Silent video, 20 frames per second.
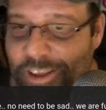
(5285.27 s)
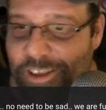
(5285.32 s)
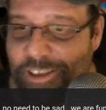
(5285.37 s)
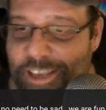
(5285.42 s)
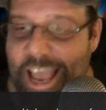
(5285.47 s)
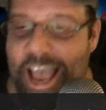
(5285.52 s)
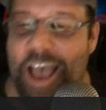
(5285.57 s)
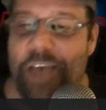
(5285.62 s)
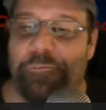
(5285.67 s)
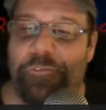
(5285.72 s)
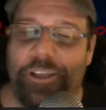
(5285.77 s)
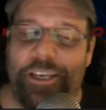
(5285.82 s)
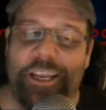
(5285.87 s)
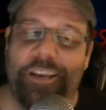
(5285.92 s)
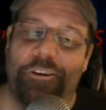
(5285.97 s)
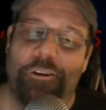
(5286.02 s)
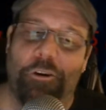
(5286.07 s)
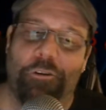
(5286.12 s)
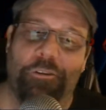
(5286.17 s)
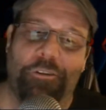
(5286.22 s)
Yeah, if you
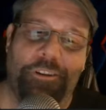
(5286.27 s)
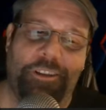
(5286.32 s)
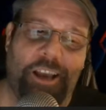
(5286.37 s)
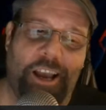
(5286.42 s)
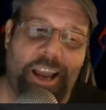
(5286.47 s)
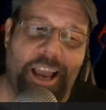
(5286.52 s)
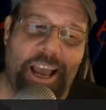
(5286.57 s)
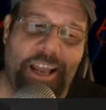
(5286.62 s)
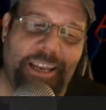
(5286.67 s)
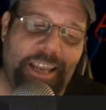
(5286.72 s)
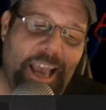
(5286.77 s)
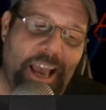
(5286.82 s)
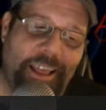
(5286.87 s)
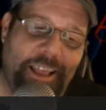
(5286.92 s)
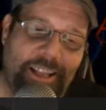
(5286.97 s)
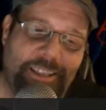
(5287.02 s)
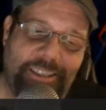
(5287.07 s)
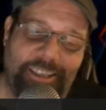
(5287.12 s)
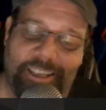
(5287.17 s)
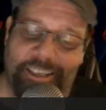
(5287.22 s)
didn't know Diane, yeah,
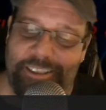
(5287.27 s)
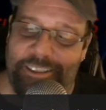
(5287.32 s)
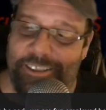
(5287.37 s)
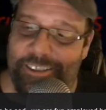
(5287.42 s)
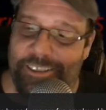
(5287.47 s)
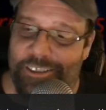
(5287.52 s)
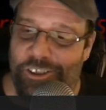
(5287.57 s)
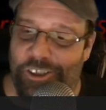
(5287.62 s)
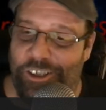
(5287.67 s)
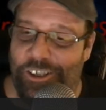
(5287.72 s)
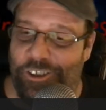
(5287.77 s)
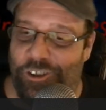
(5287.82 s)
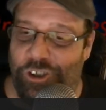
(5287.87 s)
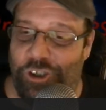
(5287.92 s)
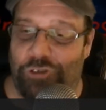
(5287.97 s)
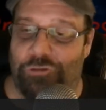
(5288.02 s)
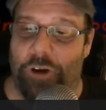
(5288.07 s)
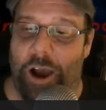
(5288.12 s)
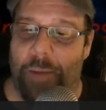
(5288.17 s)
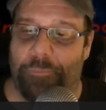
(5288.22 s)
that's it. She
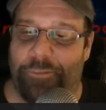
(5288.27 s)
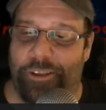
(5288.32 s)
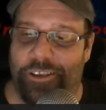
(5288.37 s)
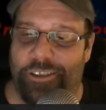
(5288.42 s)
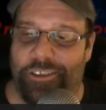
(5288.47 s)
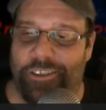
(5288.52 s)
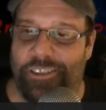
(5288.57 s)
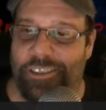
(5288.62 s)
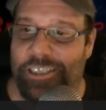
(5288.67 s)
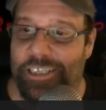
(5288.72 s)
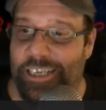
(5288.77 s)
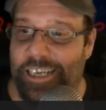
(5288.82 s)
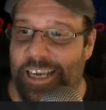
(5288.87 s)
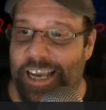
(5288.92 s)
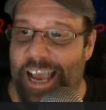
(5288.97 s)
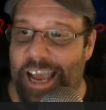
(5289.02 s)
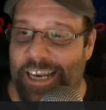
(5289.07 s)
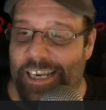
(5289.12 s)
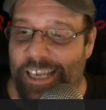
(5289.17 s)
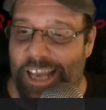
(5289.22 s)
dropped us
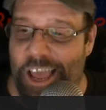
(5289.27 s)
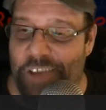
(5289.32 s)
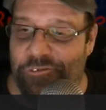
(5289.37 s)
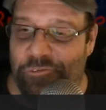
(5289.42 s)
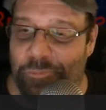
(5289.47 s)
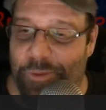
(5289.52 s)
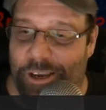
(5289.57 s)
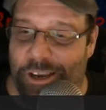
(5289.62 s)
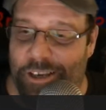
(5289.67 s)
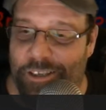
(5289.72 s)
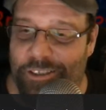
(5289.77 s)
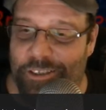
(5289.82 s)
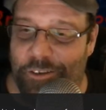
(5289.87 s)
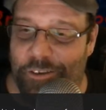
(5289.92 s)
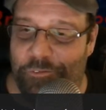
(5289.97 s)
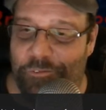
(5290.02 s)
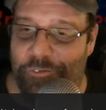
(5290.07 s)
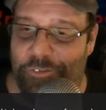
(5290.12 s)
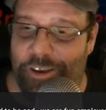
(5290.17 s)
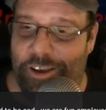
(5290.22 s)
and left because
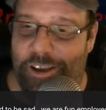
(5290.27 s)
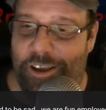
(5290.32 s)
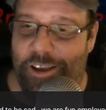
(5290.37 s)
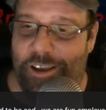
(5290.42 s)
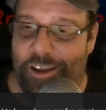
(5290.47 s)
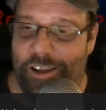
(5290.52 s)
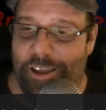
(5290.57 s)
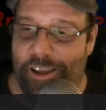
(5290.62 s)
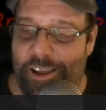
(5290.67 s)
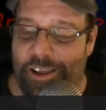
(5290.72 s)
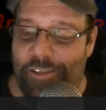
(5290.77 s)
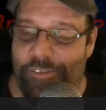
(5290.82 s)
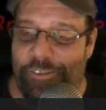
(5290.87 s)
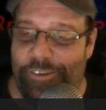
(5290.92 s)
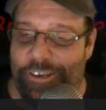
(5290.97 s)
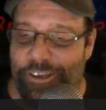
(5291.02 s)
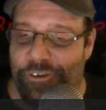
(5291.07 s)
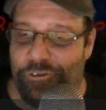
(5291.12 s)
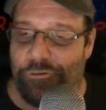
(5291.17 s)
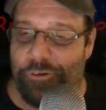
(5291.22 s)
of the
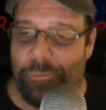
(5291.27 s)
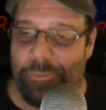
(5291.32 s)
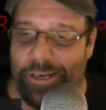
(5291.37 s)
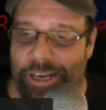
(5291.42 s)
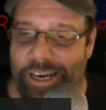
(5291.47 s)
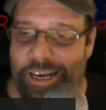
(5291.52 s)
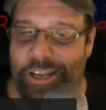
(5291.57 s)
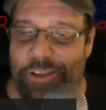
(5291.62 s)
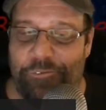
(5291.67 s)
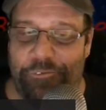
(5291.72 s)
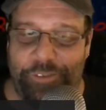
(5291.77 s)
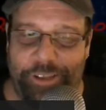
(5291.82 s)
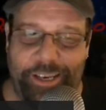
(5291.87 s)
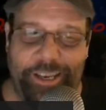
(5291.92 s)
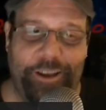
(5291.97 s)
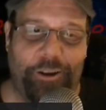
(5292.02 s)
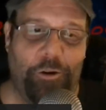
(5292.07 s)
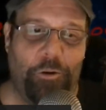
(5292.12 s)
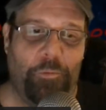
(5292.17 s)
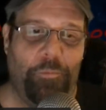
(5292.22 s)
discriminating
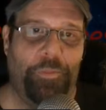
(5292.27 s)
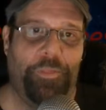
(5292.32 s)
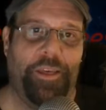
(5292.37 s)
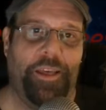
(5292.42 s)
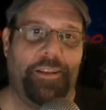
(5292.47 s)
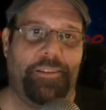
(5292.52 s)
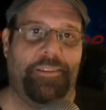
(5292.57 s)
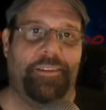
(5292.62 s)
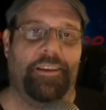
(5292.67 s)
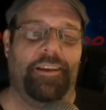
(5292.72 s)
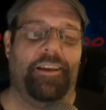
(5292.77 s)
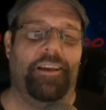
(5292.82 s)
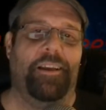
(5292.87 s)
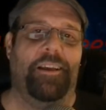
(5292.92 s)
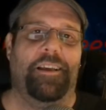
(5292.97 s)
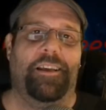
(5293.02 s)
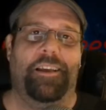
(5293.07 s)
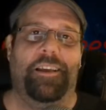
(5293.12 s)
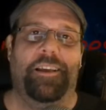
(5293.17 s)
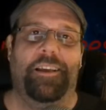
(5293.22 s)
video that
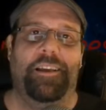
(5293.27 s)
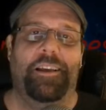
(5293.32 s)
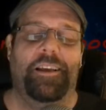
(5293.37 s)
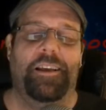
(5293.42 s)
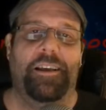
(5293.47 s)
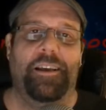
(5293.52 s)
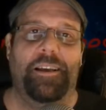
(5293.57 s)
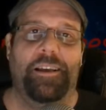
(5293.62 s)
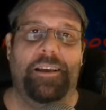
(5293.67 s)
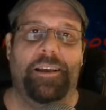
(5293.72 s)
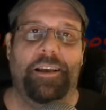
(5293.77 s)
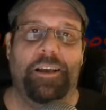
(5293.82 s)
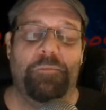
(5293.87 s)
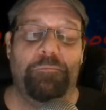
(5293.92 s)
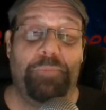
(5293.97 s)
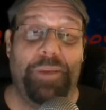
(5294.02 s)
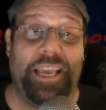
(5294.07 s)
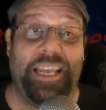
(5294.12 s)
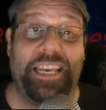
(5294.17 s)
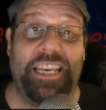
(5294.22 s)

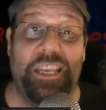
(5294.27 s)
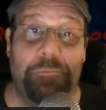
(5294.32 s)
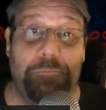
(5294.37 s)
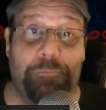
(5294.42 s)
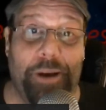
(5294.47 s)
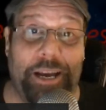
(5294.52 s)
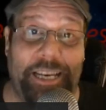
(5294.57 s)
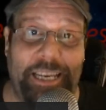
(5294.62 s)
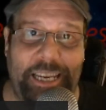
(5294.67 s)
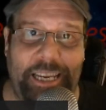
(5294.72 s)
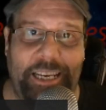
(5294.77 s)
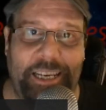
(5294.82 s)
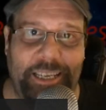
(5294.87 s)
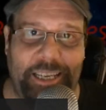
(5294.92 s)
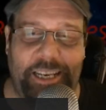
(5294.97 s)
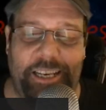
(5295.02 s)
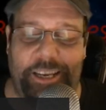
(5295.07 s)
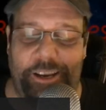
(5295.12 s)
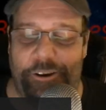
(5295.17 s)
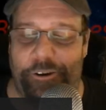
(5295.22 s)
Penny Bunny
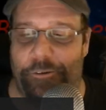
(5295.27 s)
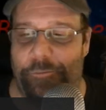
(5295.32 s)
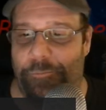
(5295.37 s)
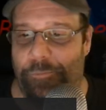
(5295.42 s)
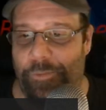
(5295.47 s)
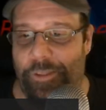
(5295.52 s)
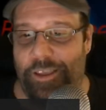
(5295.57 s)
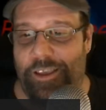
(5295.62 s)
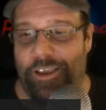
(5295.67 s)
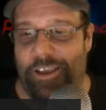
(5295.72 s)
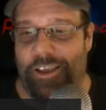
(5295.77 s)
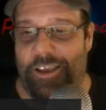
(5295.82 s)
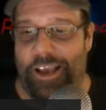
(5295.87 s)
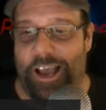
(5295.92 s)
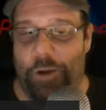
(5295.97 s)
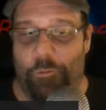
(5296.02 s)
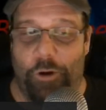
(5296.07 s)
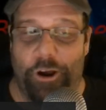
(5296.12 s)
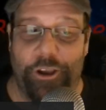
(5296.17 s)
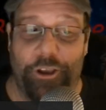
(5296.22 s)
did here.
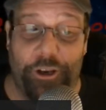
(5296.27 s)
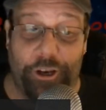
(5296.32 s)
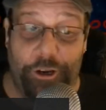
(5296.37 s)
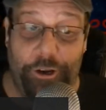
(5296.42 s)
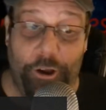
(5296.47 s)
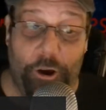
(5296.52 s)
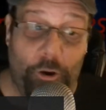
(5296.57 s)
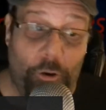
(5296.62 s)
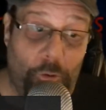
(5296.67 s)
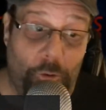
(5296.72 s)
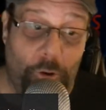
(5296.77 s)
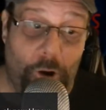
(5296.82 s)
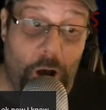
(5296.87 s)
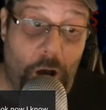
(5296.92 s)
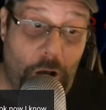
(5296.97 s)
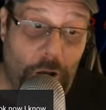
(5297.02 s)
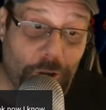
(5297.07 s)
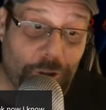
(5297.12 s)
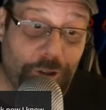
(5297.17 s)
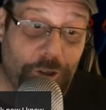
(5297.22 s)
I want you to know
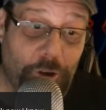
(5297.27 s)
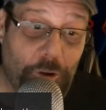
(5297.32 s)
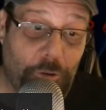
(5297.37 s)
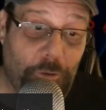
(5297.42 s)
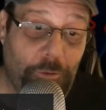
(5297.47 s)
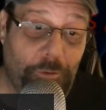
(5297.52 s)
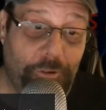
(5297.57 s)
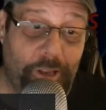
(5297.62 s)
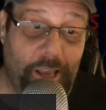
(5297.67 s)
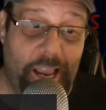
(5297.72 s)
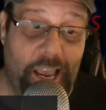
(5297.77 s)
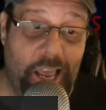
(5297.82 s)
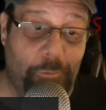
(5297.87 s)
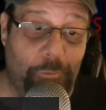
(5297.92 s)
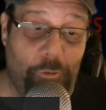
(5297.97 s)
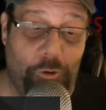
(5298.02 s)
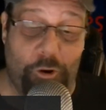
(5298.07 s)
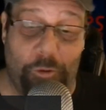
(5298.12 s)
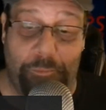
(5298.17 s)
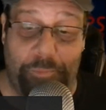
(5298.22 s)
also, Diane
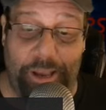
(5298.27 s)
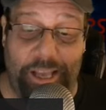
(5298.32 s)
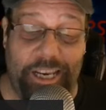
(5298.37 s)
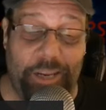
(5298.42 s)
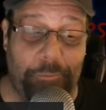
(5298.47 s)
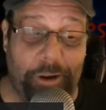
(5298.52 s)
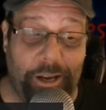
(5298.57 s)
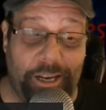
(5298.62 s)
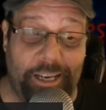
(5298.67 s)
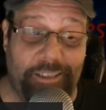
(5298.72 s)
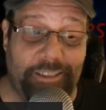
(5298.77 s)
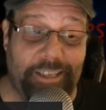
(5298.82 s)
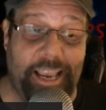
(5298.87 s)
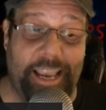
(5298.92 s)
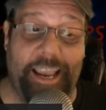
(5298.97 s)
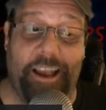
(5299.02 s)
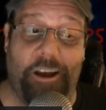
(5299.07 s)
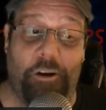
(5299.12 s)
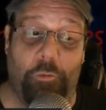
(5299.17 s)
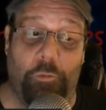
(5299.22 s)
Moore, Penny Bunny's
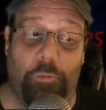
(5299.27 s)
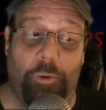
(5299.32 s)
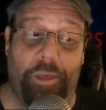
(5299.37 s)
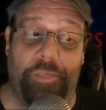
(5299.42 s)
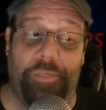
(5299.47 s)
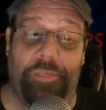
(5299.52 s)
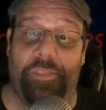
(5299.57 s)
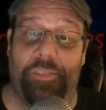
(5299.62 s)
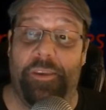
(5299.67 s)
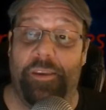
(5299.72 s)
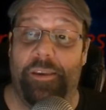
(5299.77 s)
hang out with